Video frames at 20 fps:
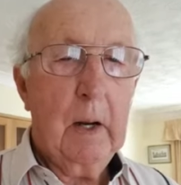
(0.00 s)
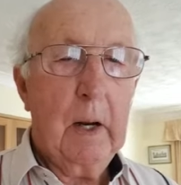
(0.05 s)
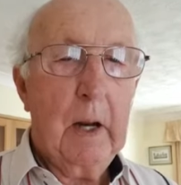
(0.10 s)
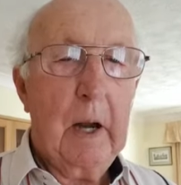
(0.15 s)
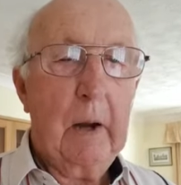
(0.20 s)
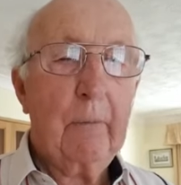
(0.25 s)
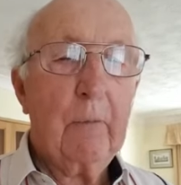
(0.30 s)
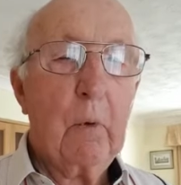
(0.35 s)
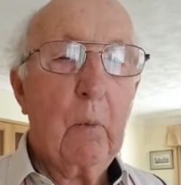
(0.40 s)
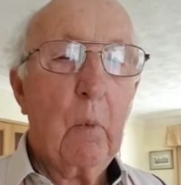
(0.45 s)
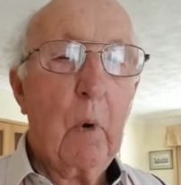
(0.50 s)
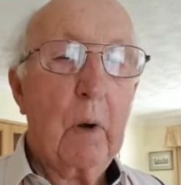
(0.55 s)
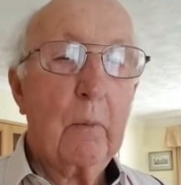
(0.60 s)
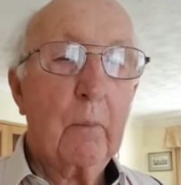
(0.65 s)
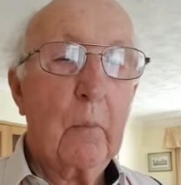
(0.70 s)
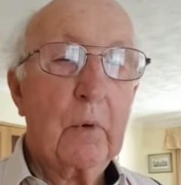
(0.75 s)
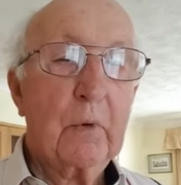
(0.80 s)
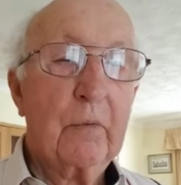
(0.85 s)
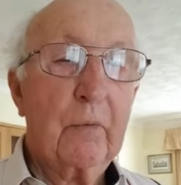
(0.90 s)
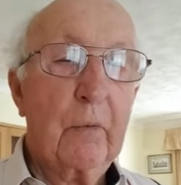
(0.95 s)

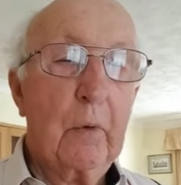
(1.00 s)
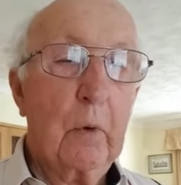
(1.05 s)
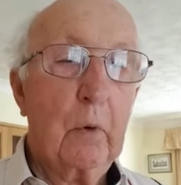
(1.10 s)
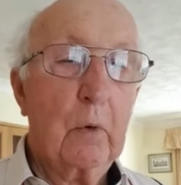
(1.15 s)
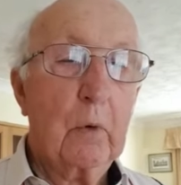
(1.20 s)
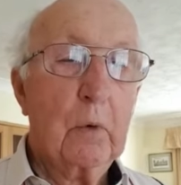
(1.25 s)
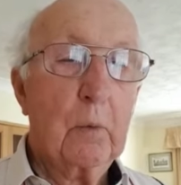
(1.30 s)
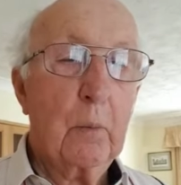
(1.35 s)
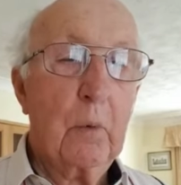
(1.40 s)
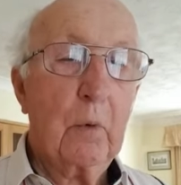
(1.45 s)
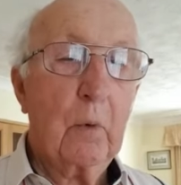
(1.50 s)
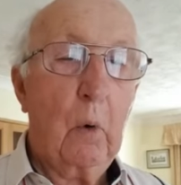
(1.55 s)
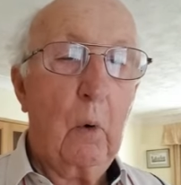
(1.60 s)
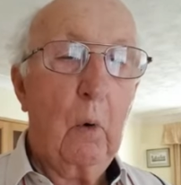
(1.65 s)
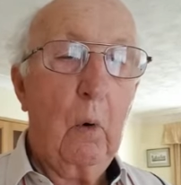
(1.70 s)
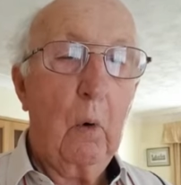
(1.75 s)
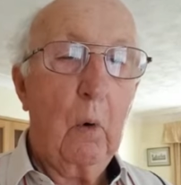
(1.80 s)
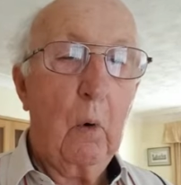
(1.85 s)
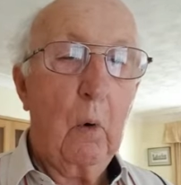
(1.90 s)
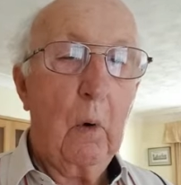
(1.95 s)
Everyone was filled with
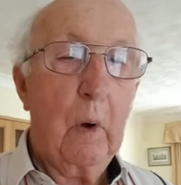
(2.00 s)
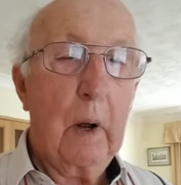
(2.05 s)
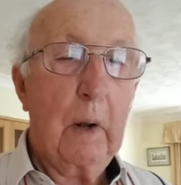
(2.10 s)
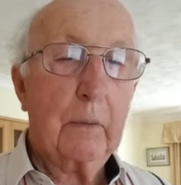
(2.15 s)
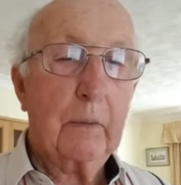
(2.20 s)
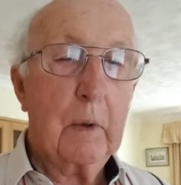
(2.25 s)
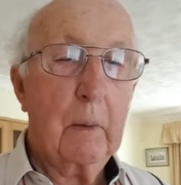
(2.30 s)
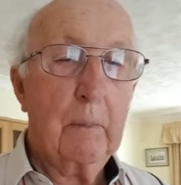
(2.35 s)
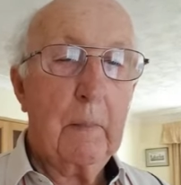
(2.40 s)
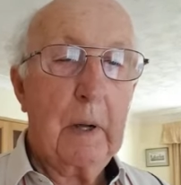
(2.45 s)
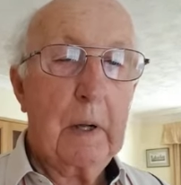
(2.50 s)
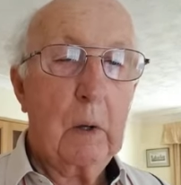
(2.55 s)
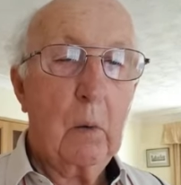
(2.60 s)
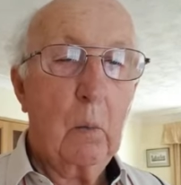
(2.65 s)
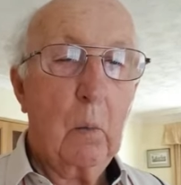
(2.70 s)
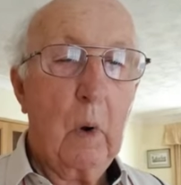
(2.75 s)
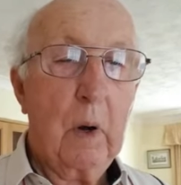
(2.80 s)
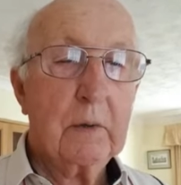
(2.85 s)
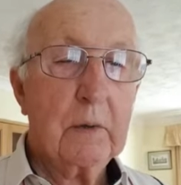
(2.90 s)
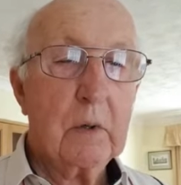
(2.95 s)
awe at the many
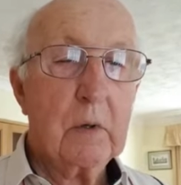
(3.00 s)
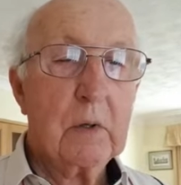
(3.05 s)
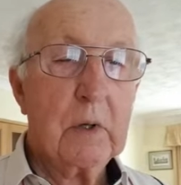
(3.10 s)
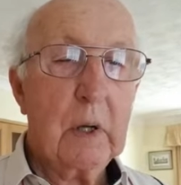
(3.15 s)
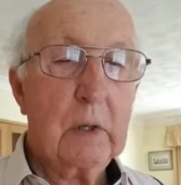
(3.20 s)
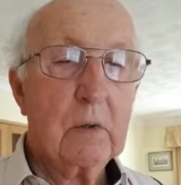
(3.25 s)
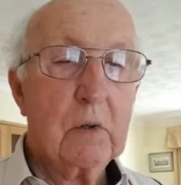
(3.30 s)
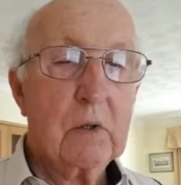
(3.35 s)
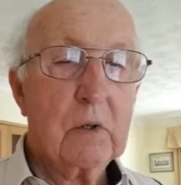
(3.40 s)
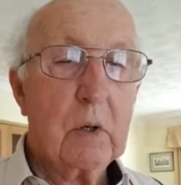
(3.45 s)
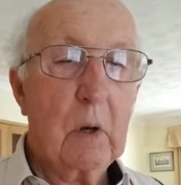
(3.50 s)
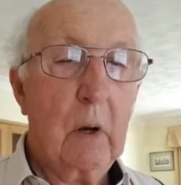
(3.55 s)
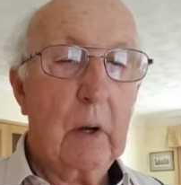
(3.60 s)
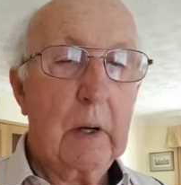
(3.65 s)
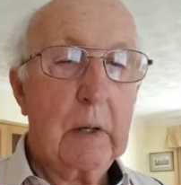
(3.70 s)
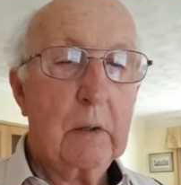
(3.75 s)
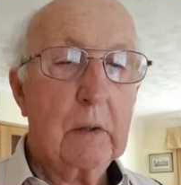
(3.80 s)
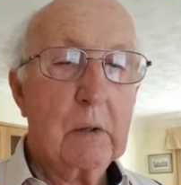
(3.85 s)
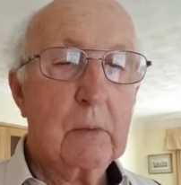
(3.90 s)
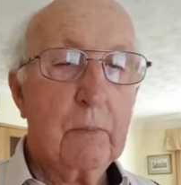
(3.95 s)
wonders and
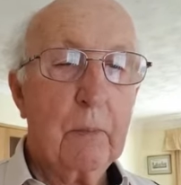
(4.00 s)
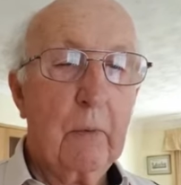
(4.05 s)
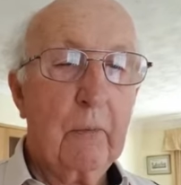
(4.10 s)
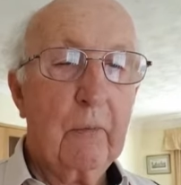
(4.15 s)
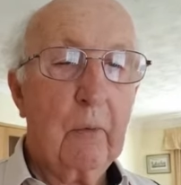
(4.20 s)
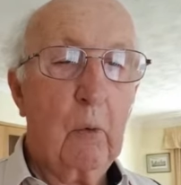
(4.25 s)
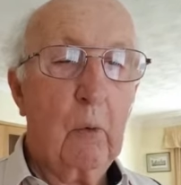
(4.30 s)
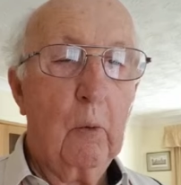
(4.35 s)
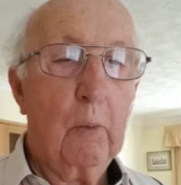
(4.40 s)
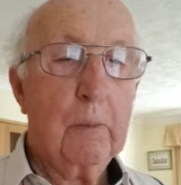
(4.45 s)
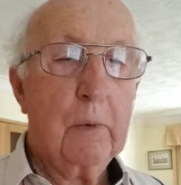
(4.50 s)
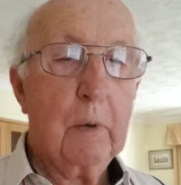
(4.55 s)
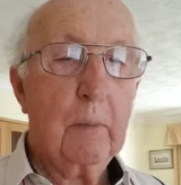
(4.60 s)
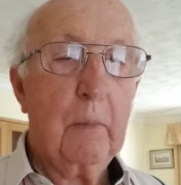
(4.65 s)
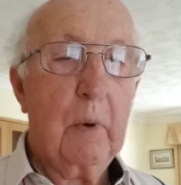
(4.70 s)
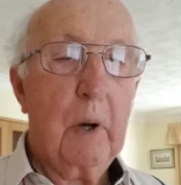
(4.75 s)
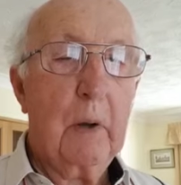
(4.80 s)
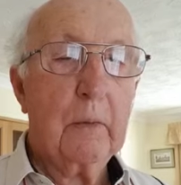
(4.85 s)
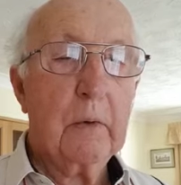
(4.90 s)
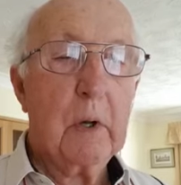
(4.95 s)
signs performed
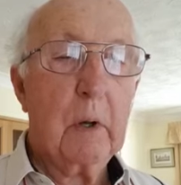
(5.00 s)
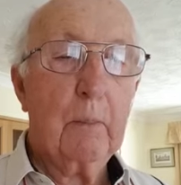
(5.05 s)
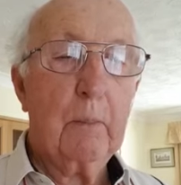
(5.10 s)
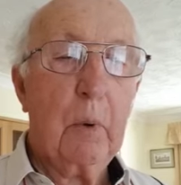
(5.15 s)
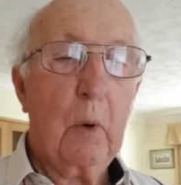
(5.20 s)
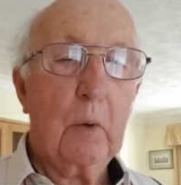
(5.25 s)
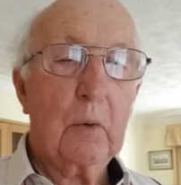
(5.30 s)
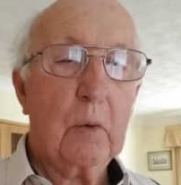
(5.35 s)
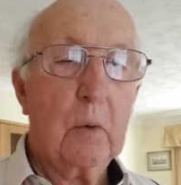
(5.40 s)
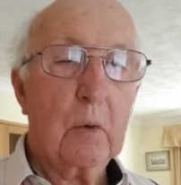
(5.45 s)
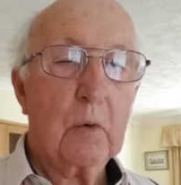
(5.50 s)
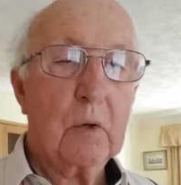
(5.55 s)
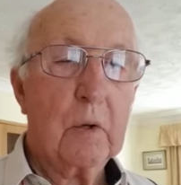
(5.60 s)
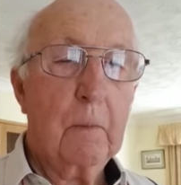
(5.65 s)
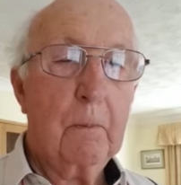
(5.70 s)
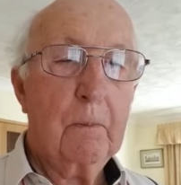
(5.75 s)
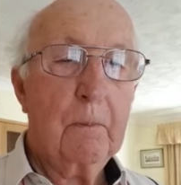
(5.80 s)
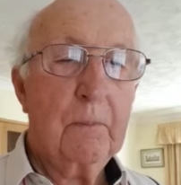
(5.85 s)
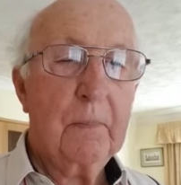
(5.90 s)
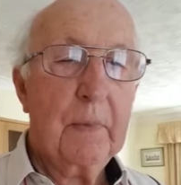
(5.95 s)
by the apostles.
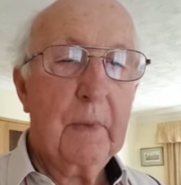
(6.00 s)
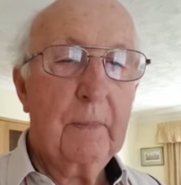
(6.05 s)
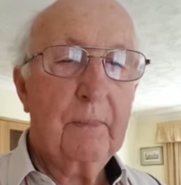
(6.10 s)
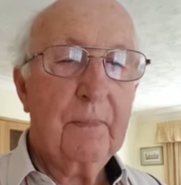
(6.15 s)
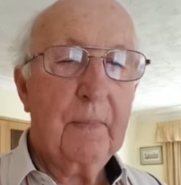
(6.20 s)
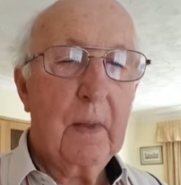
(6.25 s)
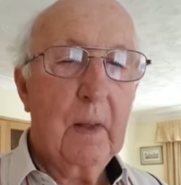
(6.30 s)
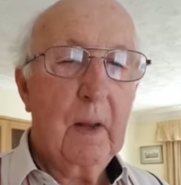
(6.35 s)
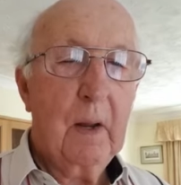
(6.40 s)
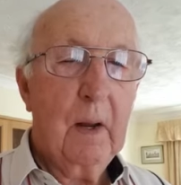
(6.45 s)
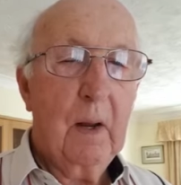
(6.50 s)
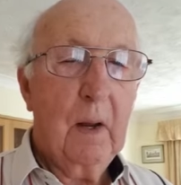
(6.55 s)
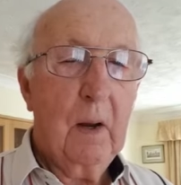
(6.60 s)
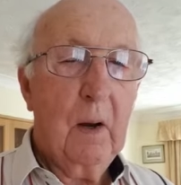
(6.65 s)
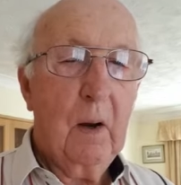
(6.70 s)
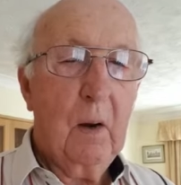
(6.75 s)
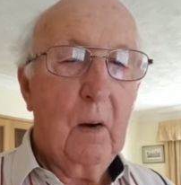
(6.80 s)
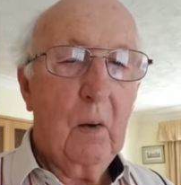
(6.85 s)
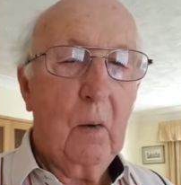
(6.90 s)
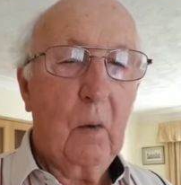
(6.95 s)

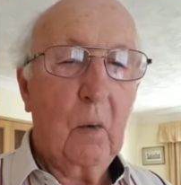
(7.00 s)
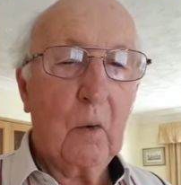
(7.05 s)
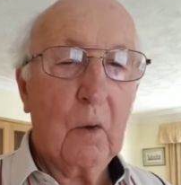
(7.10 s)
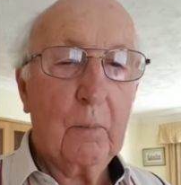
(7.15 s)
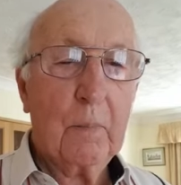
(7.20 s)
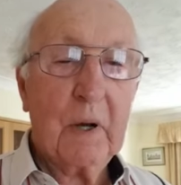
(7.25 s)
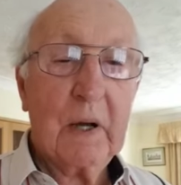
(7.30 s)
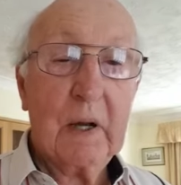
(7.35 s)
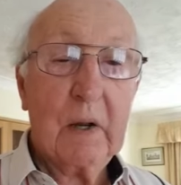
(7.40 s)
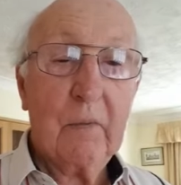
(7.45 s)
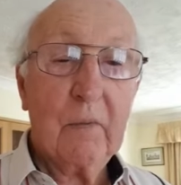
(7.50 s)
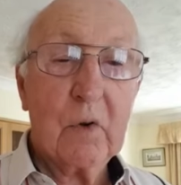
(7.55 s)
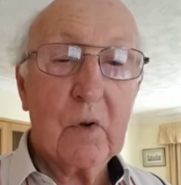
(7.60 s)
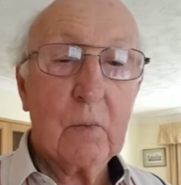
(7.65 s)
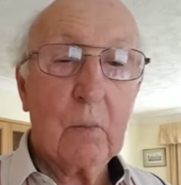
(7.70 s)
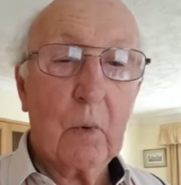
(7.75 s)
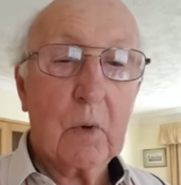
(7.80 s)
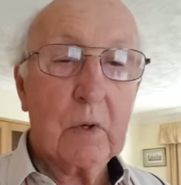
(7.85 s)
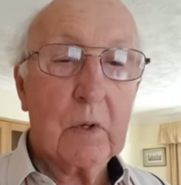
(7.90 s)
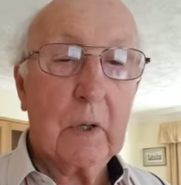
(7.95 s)
All the believers
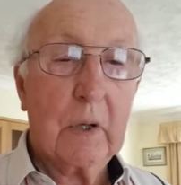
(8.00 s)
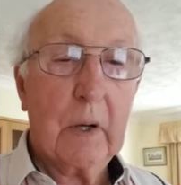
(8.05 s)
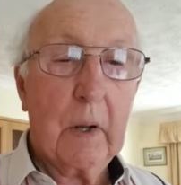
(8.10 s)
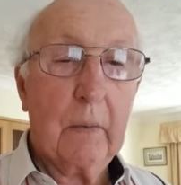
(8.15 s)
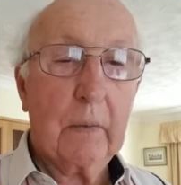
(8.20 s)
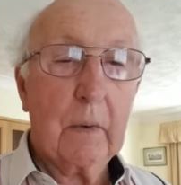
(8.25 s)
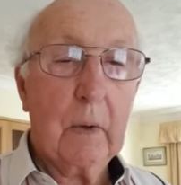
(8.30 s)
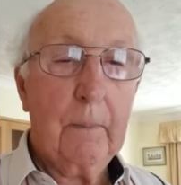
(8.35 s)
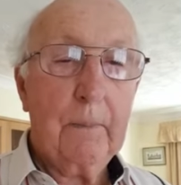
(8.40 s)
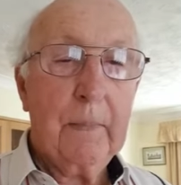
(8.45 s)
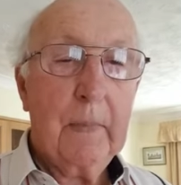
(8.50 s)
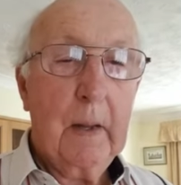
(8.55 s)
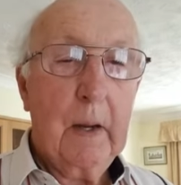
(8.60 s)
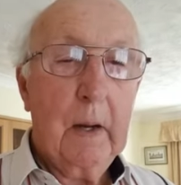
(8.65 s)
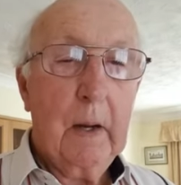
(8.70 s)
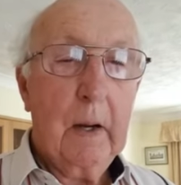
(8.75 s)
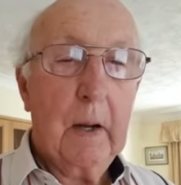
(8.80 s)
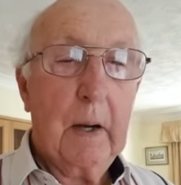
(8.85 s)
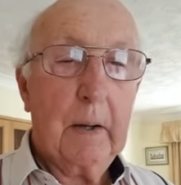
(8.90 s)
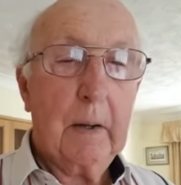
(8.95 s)
were together
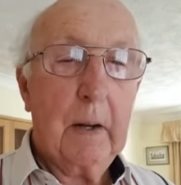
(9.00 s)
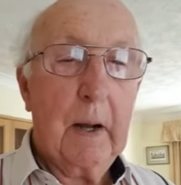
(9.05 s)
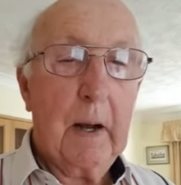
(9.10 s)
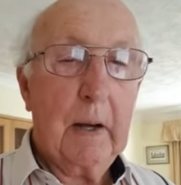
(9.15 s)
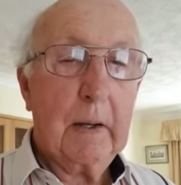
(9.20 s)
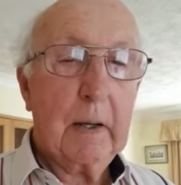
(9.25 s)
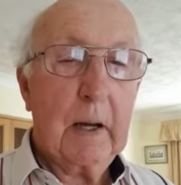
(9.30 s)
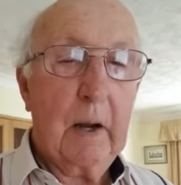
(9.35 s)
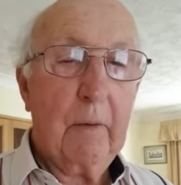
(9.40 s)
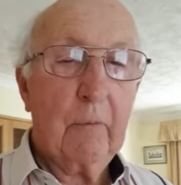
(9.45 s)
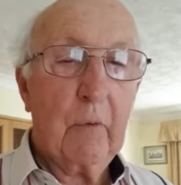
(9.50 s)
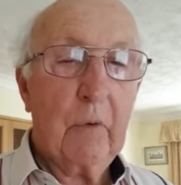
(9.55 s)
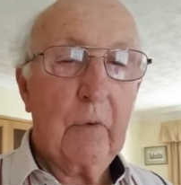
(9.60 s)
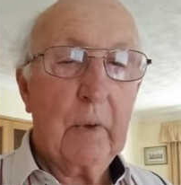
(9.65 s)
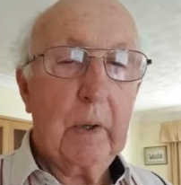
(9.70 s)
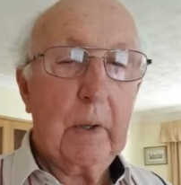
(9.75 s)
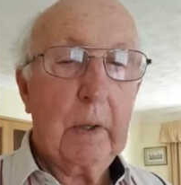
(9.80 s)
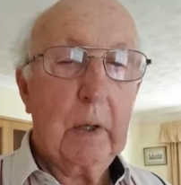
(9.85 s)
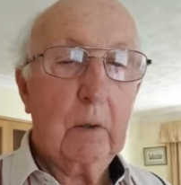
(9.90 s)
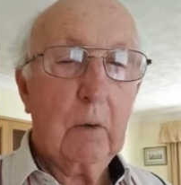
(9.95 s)
and had
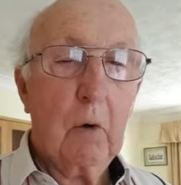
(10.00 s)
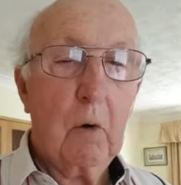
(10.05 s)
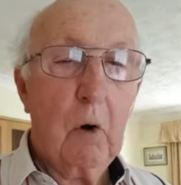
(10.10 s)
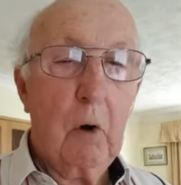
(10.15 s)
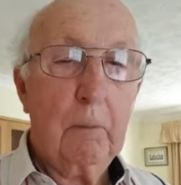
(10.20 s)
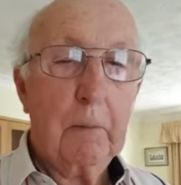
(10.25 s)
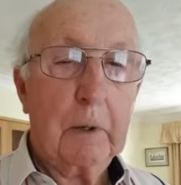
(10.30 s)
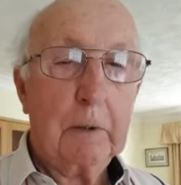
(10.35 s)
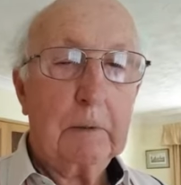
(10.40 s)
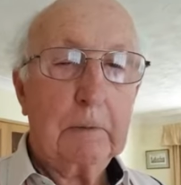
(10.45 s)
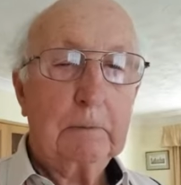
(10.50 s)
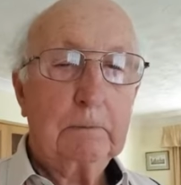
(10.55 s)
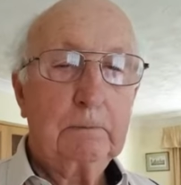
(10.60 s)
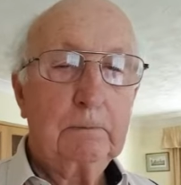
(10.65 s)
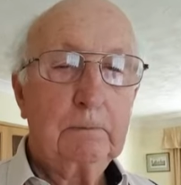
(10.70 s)
everything in common.